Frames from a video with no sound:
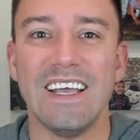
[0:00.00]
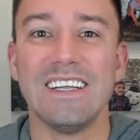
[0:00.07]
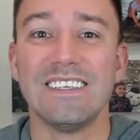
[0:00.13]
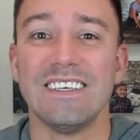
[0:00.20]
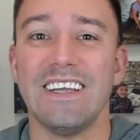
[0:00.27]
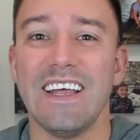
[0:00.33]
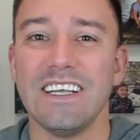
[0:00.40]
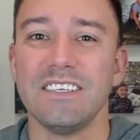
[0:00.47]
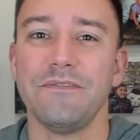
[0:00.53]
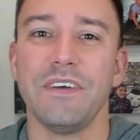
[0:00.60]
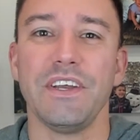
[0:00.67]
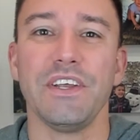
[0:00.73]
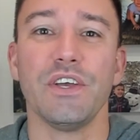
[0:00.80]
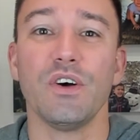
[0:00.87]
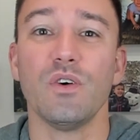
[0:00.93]
In today's
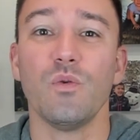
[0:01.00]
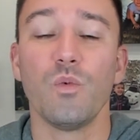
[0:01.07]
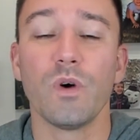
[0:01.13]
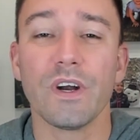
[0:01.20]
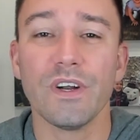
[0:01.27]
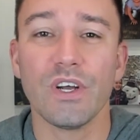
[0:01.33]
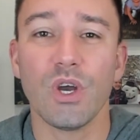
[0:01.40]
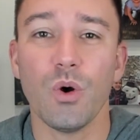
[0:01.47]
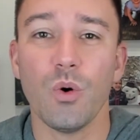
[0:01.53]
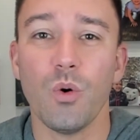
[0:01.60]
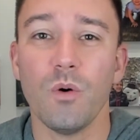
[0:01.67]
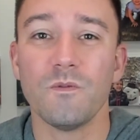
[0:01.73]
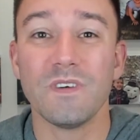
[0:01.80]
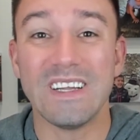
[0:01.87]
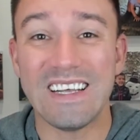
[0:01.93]
video, we're going to go
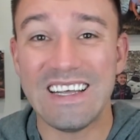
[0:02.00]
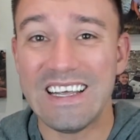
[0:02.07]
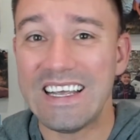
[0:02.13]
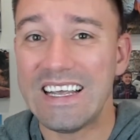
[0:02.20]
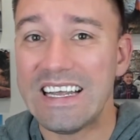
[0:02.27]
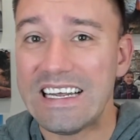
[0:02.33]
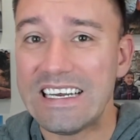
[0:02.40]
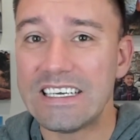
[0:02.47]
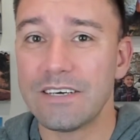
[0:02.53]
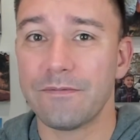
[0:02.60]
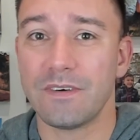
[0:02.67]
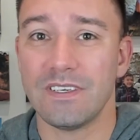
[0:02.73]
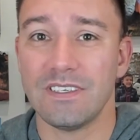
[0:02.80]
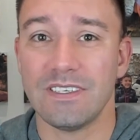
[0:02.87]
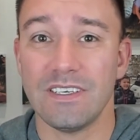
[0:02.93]
over the key
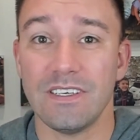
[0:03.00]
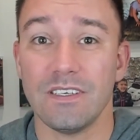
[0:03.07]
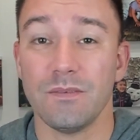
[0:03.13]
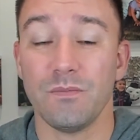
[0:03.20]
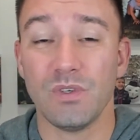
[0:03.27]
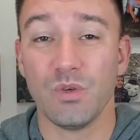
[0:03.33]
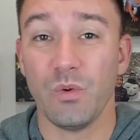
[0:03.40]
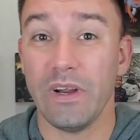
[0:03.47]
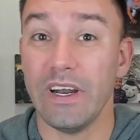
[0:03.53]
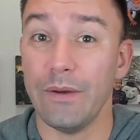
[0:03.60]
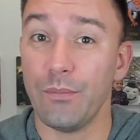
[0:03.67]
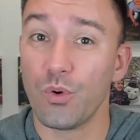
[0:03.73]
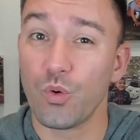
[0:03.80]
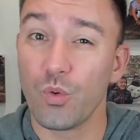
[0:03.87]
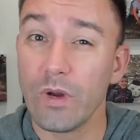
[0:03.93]
differences between
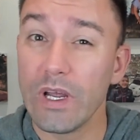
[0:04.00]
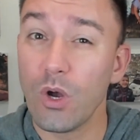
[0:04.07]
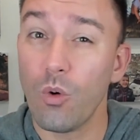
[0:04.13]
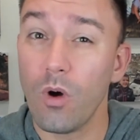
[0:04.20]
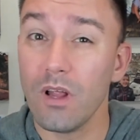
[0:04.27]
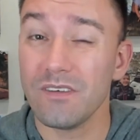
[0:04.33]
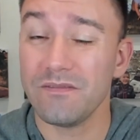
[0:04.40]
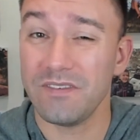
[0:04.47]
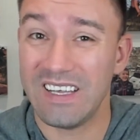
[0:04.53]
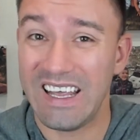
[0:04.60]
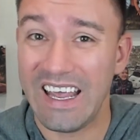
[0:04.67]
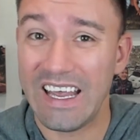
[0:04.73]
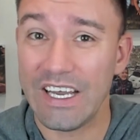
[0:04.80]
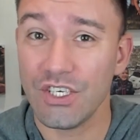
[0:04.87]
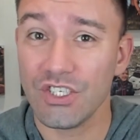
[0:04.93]
a
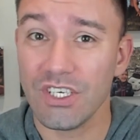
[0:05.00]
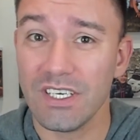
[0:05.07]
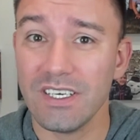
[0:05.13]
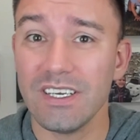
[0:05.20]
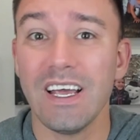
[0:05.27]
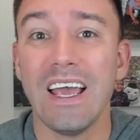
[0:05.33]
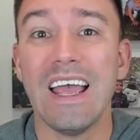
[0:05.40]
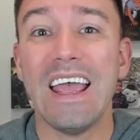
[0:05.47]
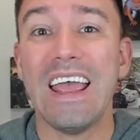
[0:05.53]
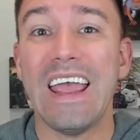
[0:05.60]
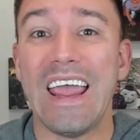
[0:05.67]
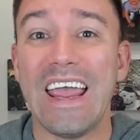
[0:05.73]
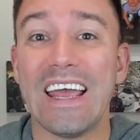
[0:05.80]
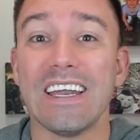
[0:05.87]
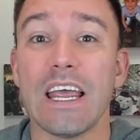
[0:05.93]
pre-qualification
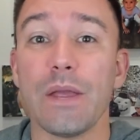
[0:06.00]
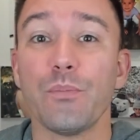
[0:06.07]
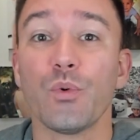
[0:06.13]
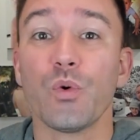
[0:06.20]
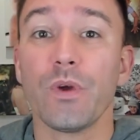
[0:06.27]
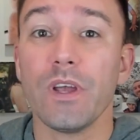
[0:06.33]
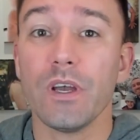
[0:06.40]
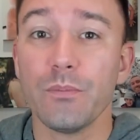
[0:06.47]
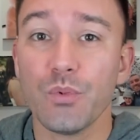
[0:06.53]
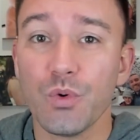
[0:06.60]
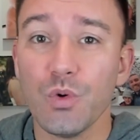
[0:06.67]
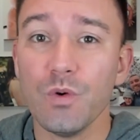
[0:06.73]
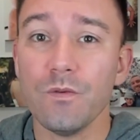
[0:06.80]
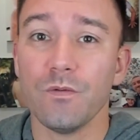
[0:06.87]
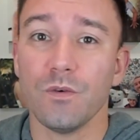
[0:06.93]
and a
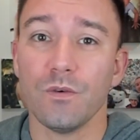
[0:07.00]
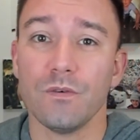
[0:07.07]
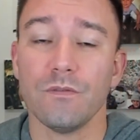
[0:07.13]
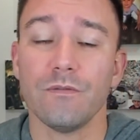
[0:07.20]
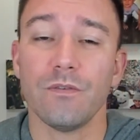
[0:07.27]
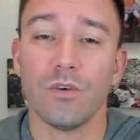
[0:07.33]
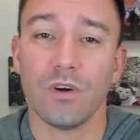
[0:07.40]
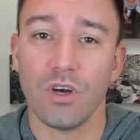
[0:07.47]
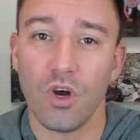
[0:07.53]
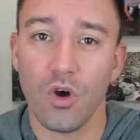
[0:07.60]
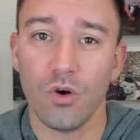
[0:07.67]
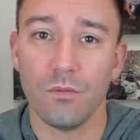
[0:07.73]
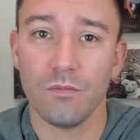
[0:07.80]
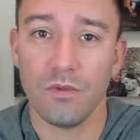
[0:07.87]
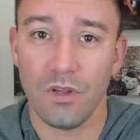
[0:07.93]
pre-approval for a
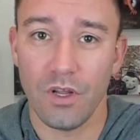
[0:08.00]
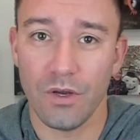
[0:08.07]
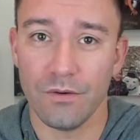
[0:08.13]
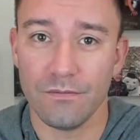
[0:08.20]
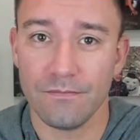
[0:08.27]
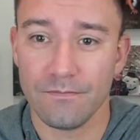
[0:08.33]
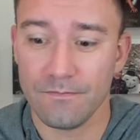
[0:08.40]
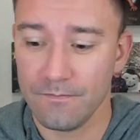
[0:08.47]
home loan.